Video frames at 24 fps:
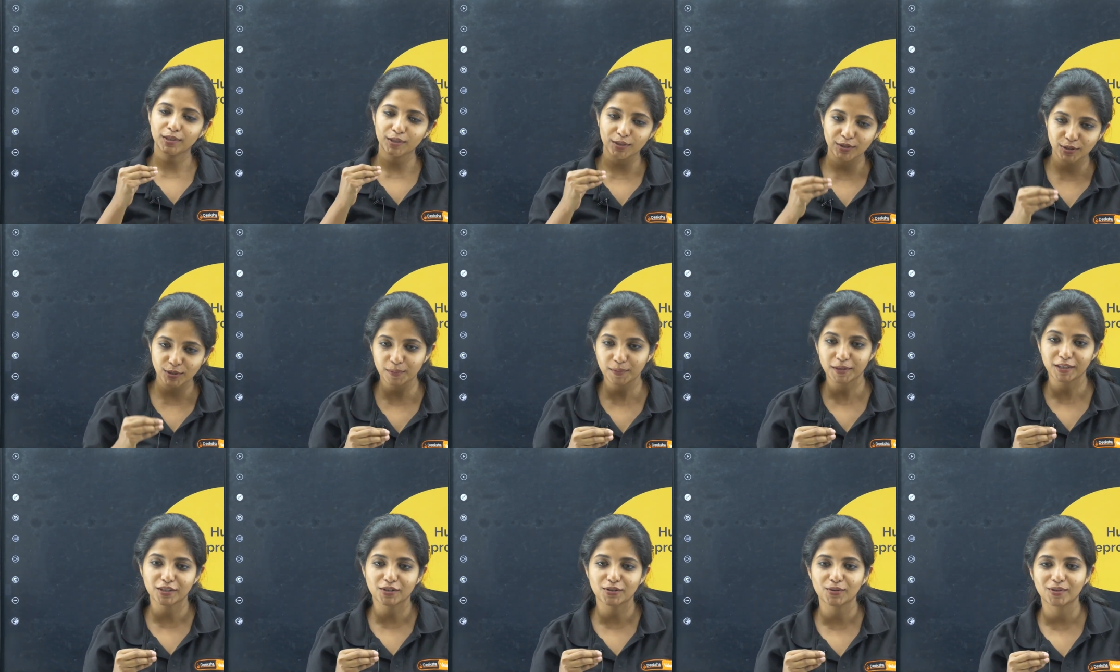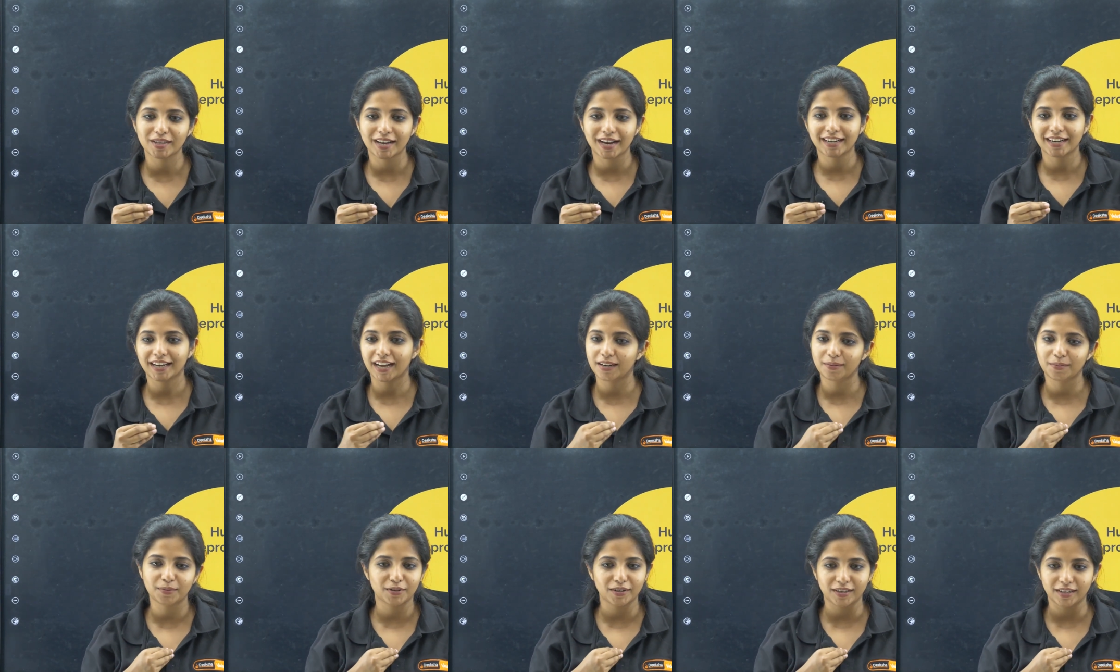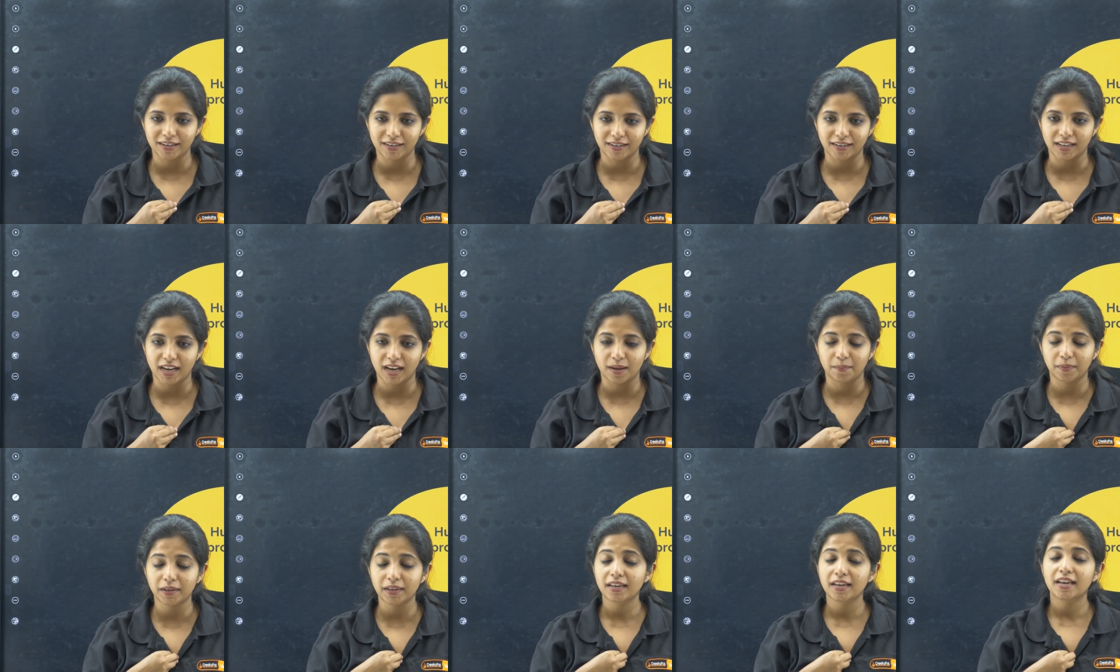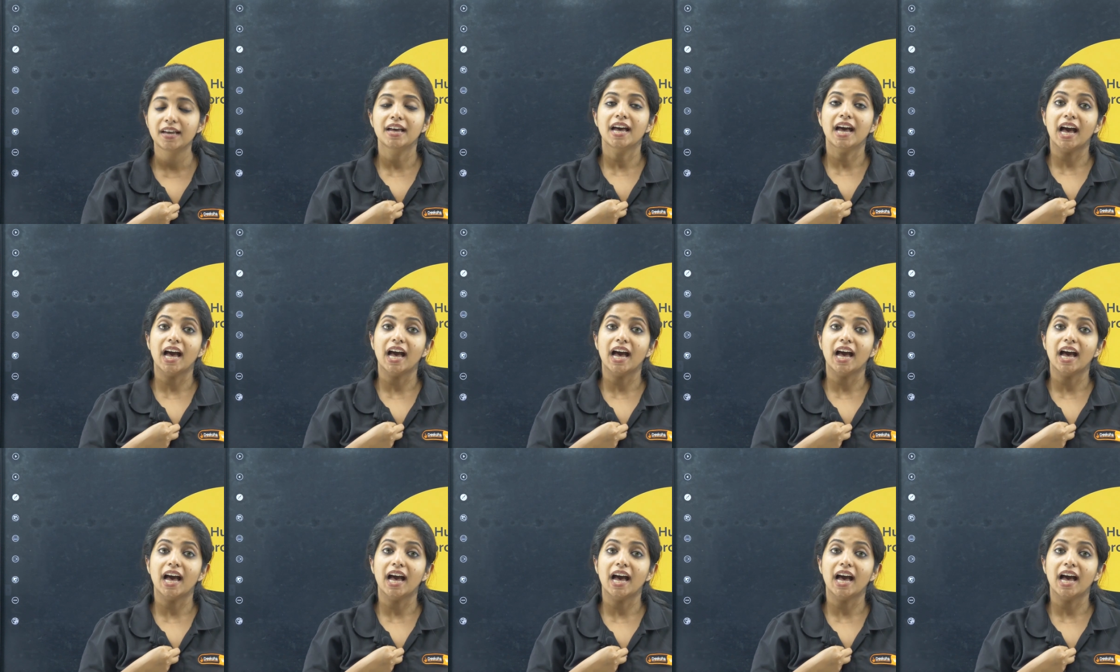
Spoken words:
So please do that. I'll be really happy,